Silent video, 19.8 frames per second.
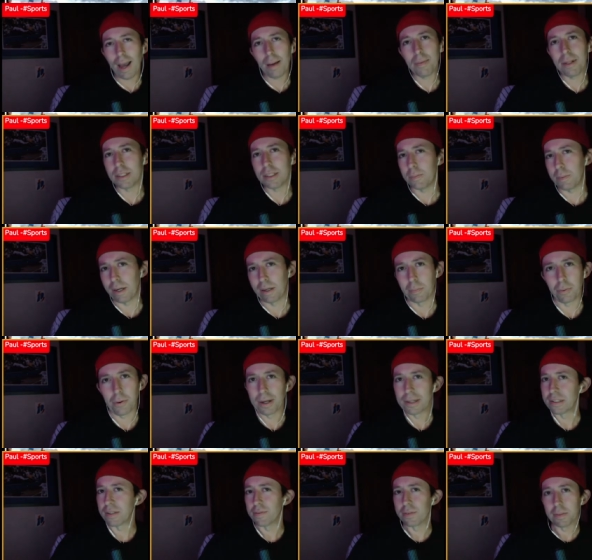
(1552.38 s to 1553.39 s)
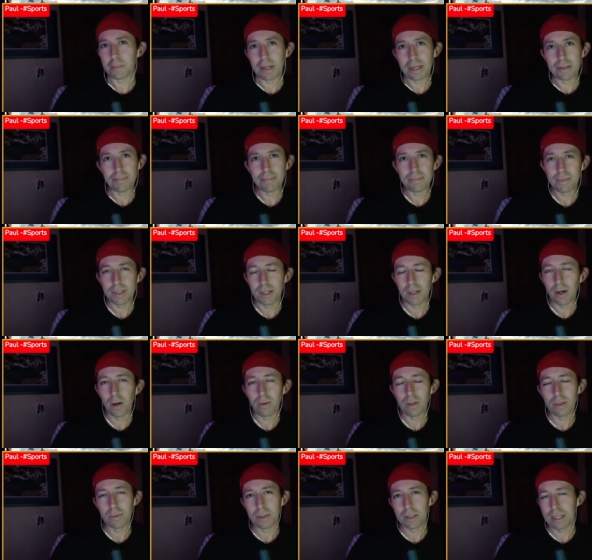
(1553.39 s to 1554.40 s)
Hamlin's been impressive to me. You know, he
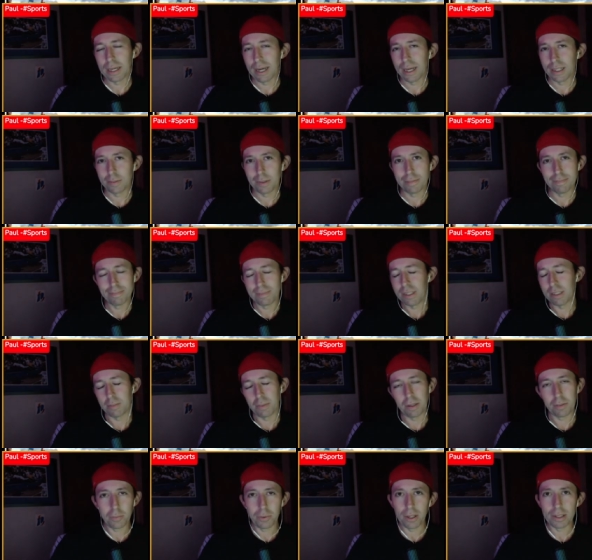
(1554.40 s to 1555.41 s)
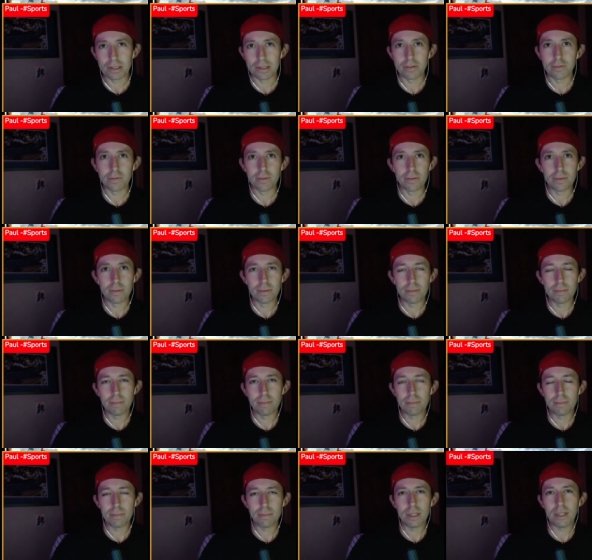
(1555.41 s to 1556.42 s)
has, he has been he's been impressive.
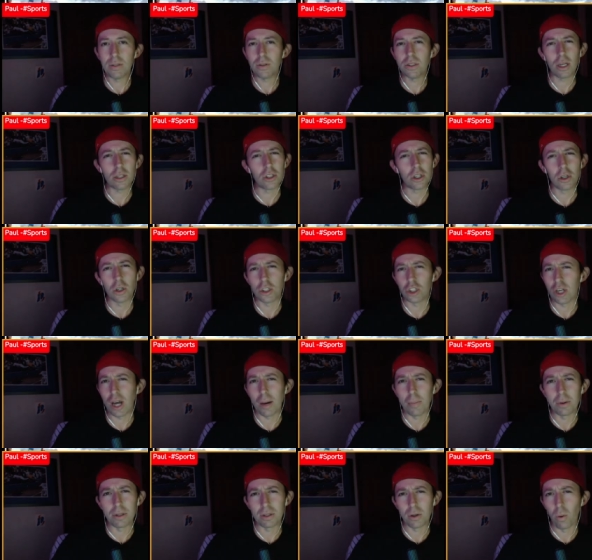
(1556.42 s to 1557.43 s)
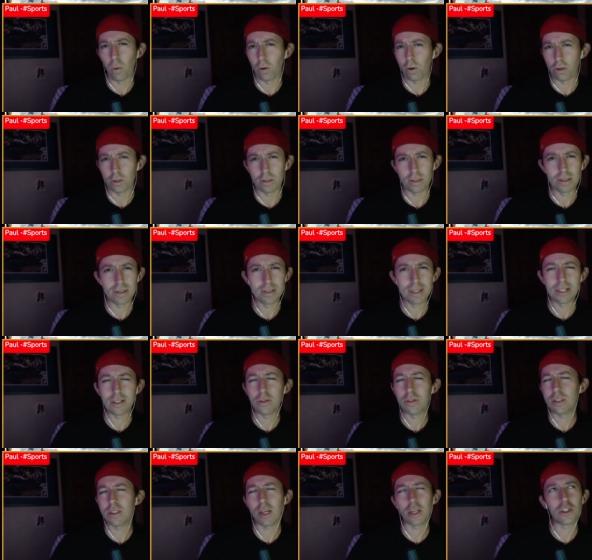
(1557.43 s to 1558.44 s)
Um, so once again, with corners, they
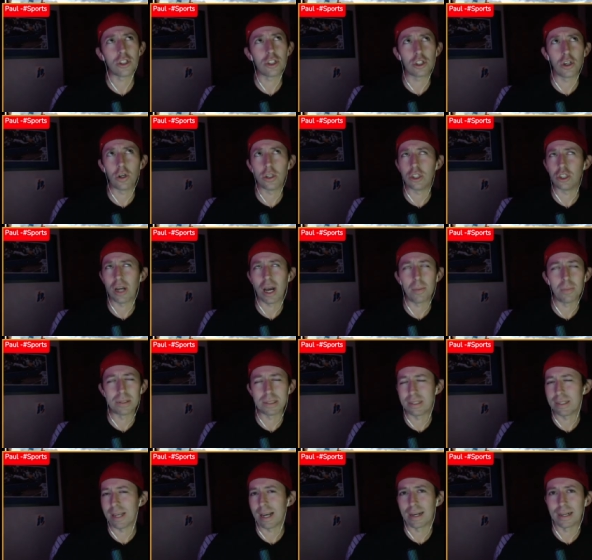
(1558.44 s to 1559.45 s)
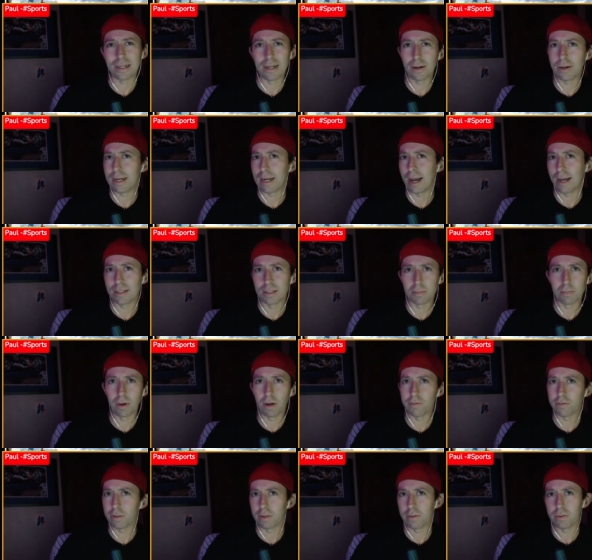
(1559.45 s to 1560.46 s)
do such a good job with secondary guys in
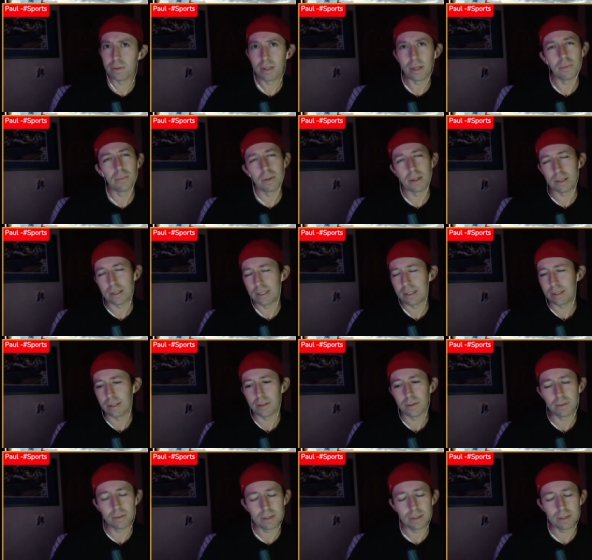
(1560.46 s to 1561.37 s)
Buffalo. They really do.